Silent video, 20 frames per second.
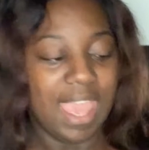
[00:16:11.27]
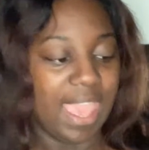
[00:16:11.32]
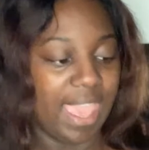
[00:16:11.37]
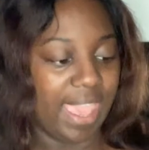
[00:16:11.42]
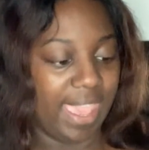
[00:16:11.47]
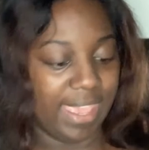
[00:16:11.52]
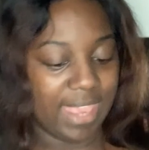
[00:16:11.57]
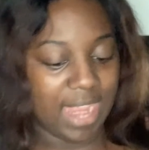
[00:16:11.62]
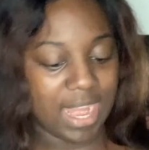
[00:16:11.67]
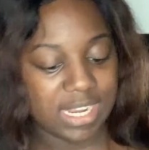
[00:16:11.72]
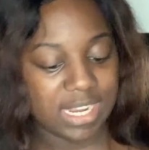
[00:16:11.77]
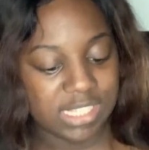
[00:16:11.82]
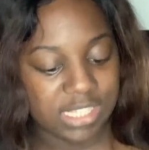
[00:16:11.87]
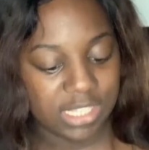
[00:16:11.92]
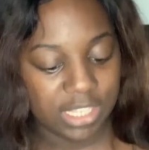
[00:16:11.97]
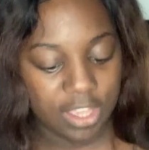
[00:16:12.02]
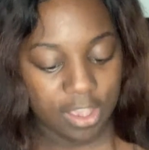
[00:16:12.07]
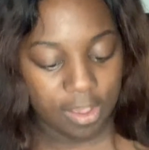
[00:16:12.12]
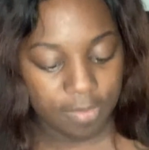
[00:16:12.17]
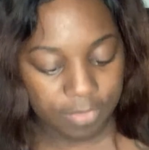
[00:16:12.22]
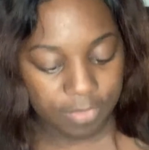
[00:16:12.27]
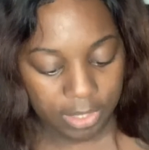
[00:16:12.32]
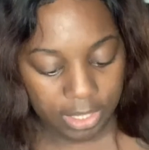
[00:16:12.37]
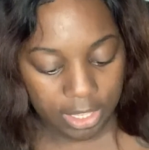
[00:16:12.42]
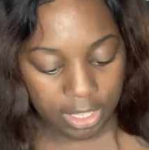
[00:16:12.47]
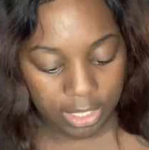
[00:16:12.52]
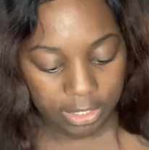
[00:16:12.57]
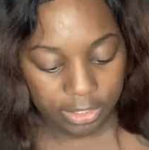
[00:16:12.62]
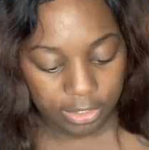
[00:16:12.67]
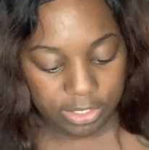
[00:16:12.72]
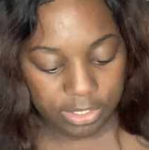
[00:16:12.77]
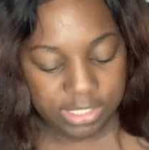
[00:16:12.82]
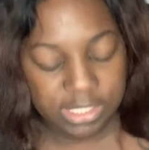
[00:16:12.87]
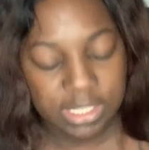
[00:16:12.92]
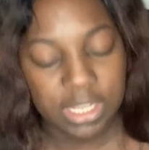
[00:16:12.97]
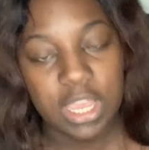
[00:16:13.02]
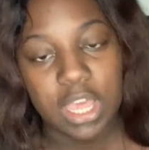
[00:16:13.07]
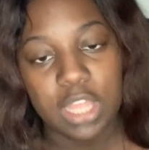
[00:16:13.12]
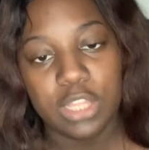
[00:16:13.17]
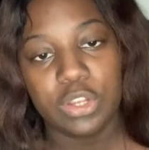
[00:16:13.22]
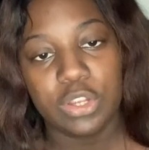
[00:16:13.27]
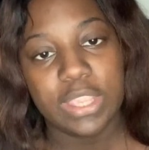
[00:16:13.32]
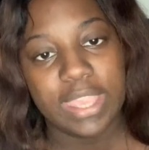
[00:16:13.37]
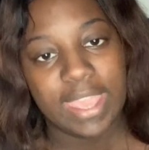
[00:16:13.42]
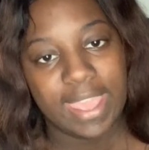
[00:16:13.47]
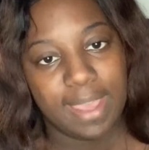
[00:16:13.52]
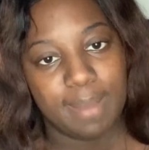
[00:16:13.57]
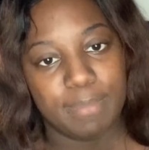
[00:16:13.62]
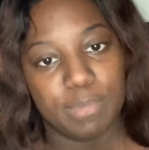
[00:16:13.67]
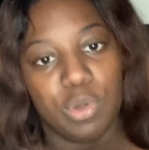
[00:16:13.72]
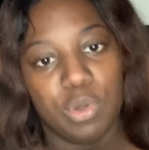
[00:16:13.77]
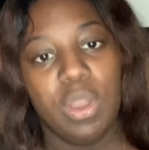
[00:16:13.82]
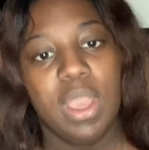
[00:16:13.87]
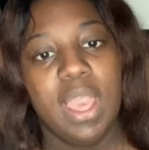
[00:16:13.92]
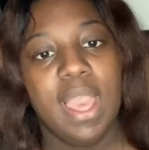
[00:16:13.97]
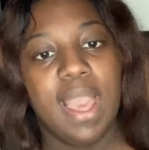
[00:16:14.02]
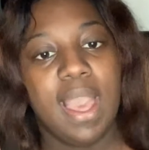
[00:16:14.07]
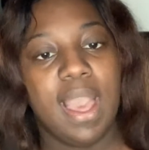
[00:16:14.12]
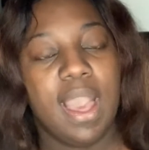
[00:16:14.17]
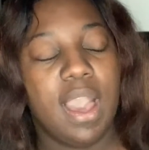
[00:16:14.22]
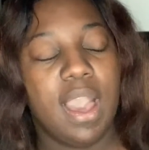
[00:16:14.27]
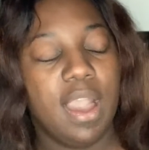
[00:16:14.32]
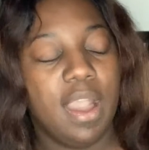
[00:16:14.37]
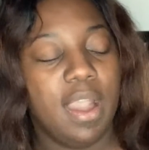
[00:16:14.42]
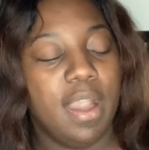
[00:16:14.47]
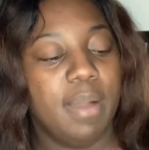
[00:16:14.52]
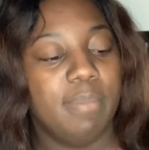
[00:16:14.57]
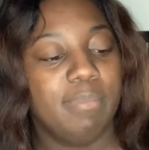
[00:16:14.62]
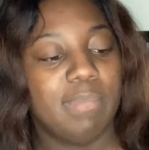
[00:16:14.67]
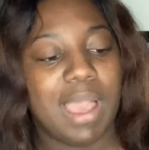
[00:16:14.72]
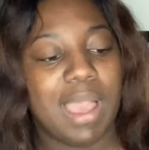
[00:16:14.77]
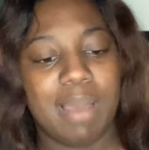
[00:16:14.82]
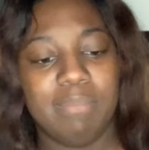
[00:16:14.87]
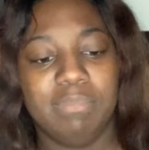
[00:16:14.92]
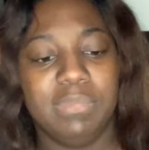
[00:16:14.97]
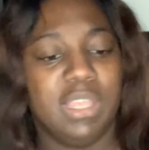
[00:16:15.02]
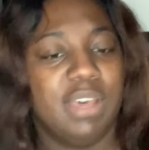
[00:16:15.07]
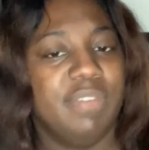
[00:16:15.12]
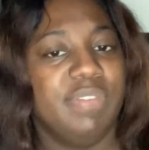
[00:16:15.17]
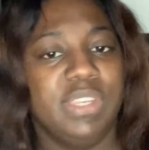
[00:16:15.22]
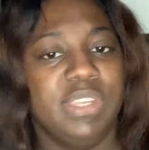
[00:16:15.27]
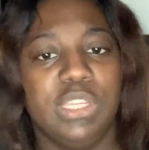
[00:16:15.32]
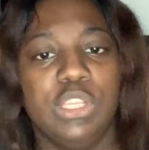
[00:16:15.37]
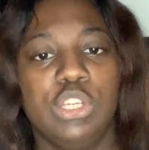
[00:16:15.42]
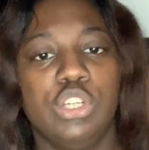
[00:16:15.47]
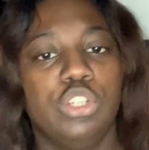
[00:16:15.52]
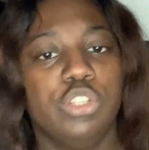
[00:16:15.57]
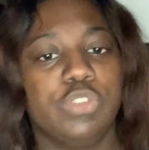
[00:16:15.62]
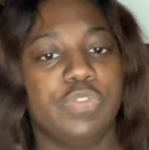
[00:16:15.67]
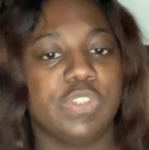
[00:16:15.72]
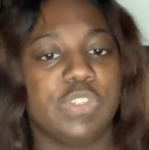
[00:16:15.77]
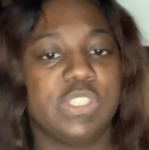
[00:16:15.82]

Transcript: And I just love the colors, the color camel. Um, I'm loving nudes for